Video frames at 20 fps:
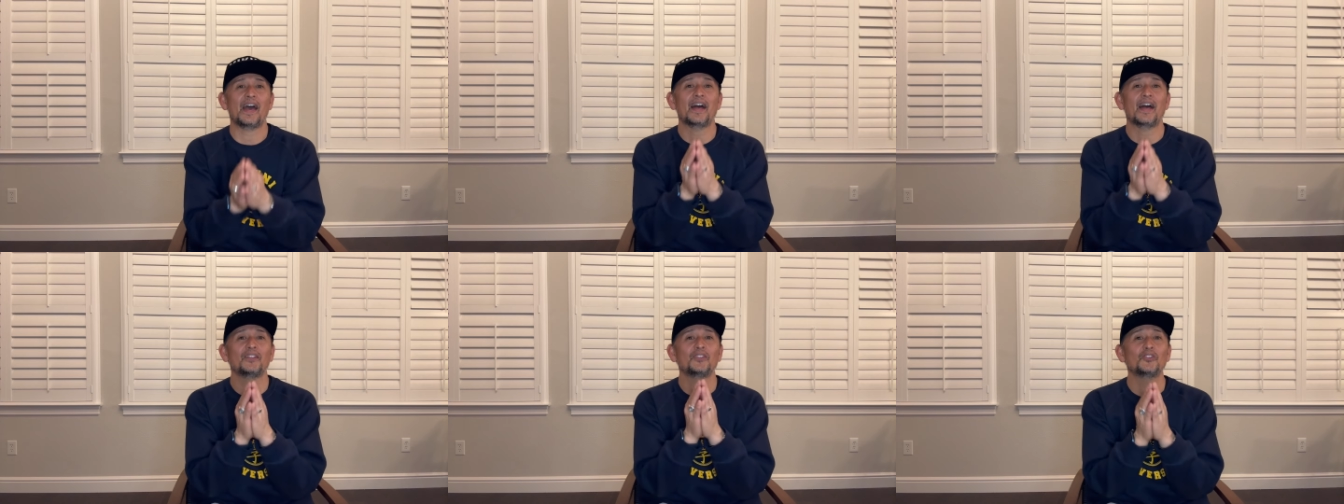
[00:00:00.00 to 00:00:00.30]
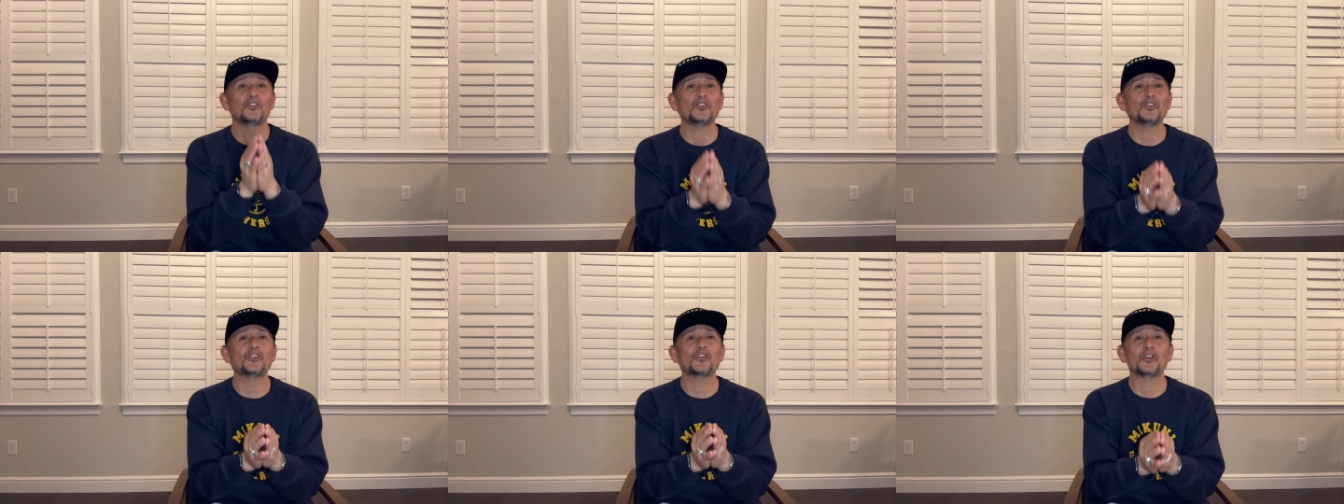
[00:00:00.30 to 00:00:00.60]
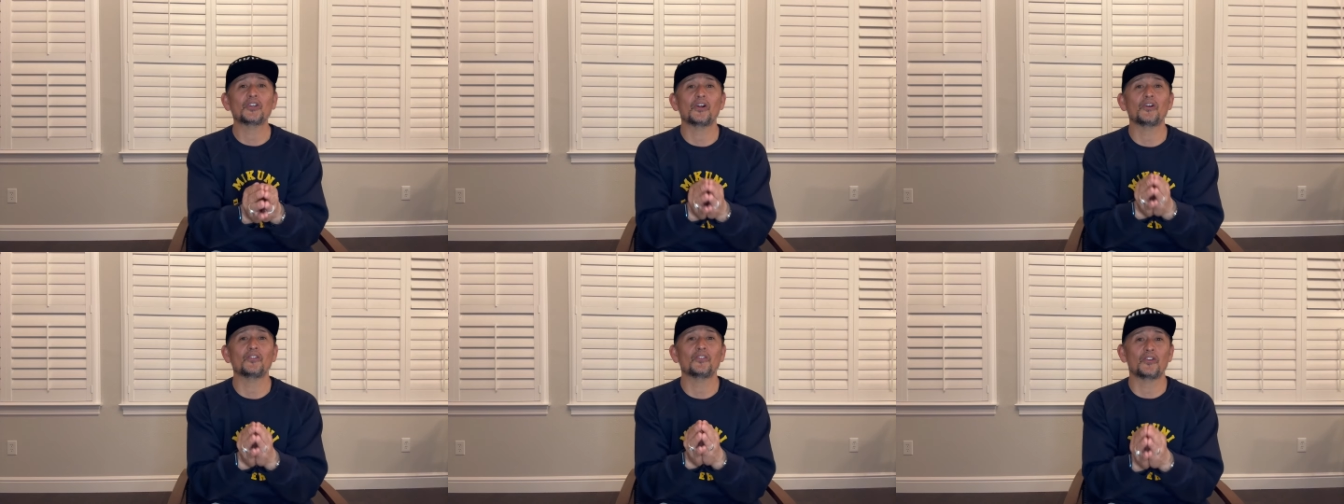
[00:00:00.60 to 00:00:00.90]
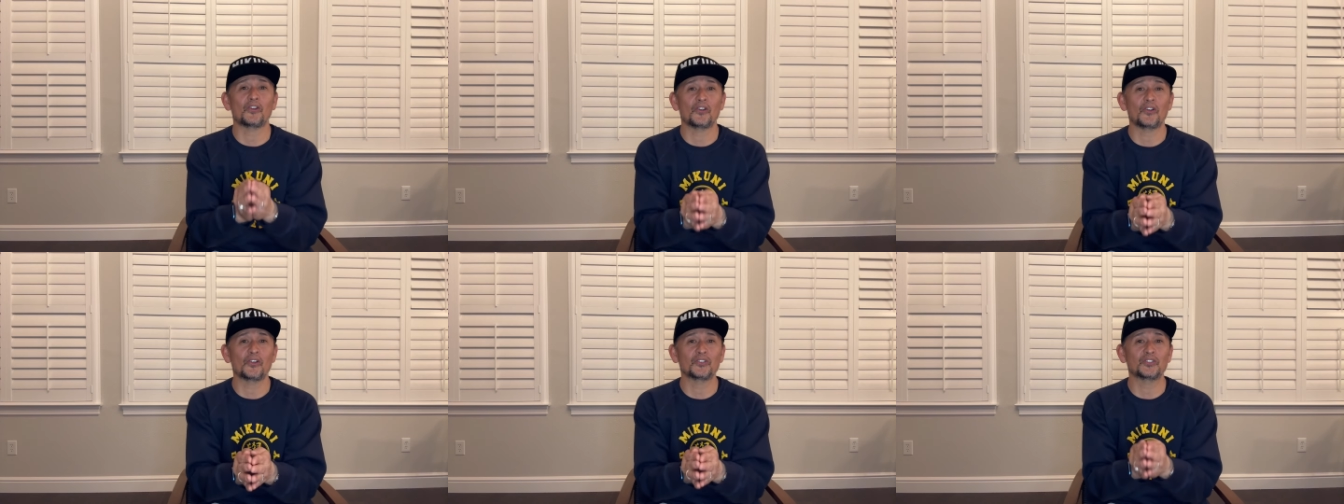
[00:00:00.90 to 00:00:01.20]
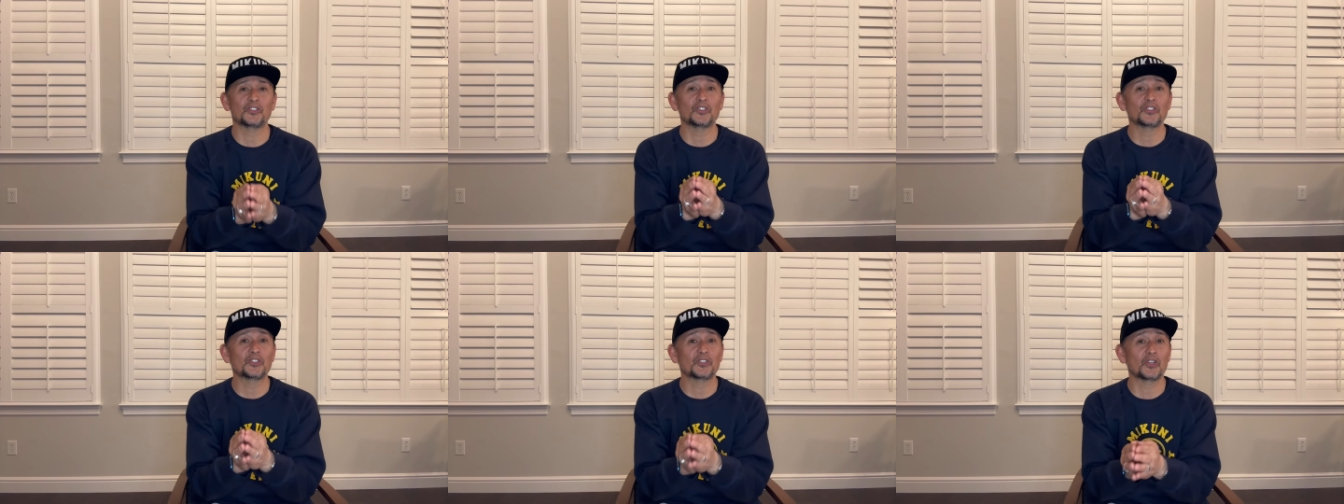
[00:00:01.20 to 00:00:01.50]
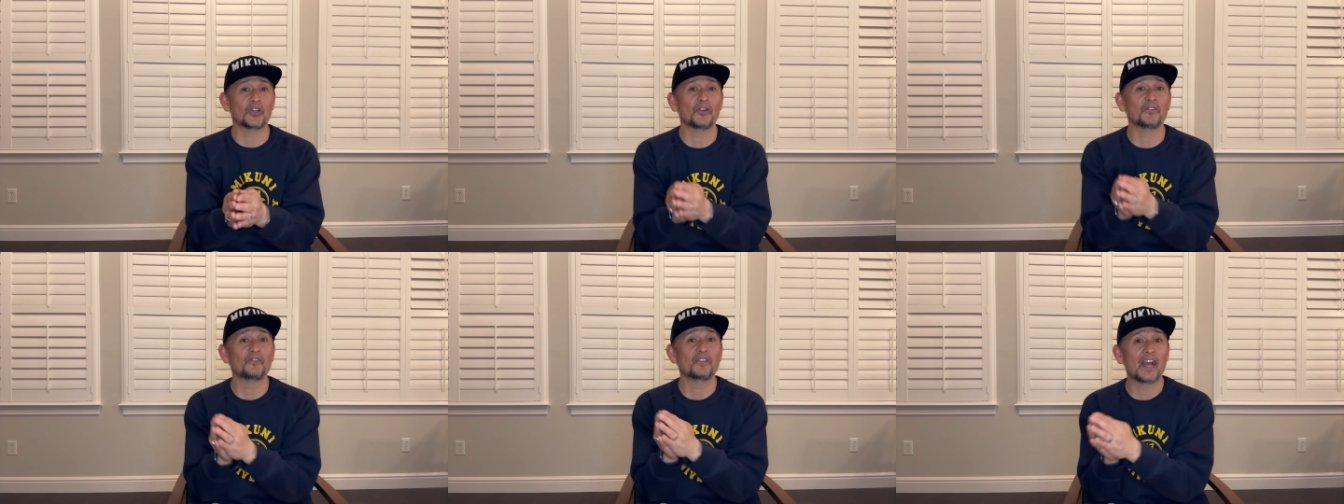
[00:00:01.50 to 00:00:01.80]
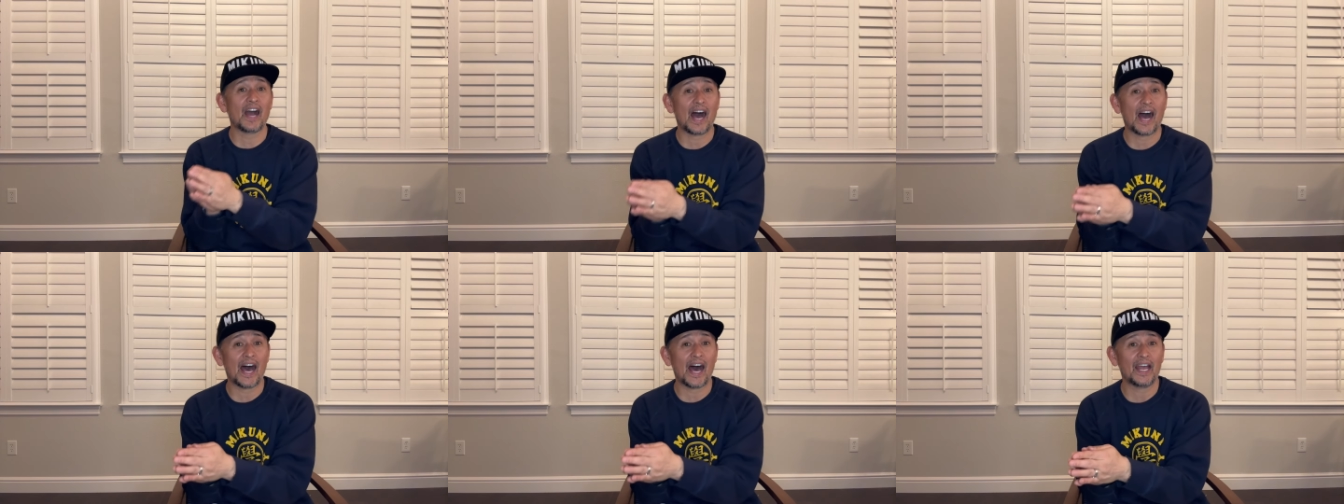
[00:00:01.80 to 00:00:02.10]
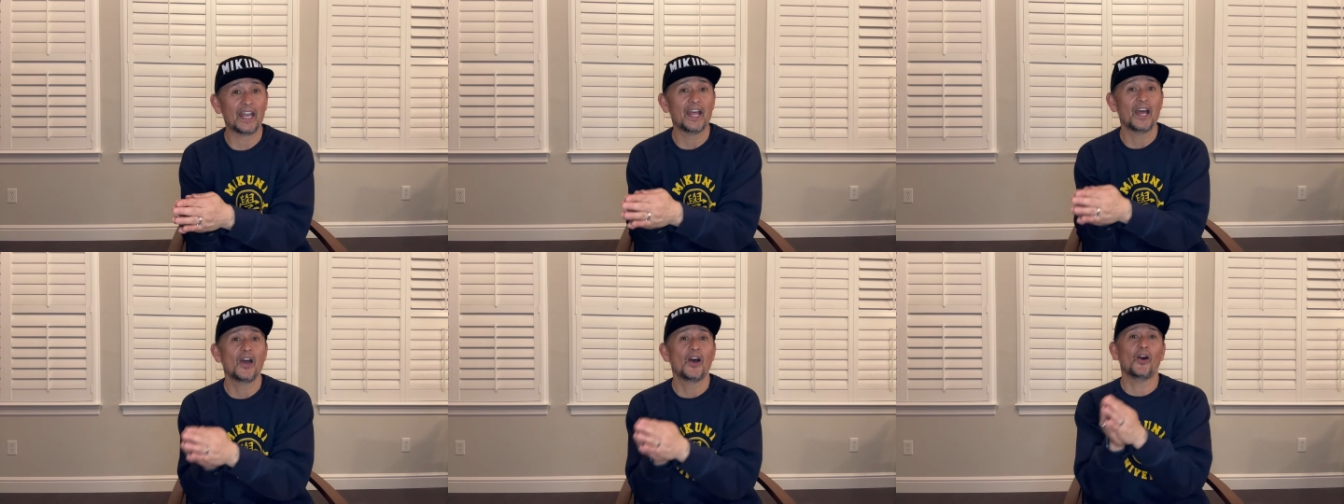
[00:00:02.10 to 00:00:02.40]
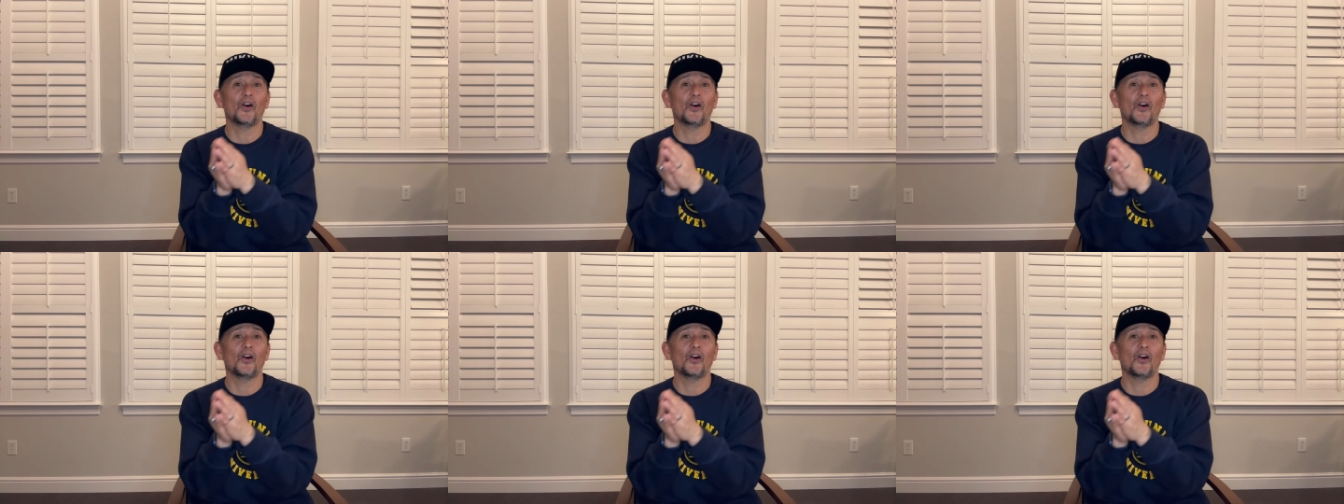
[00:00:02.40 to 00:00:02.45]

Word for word: and do good on earth to serve God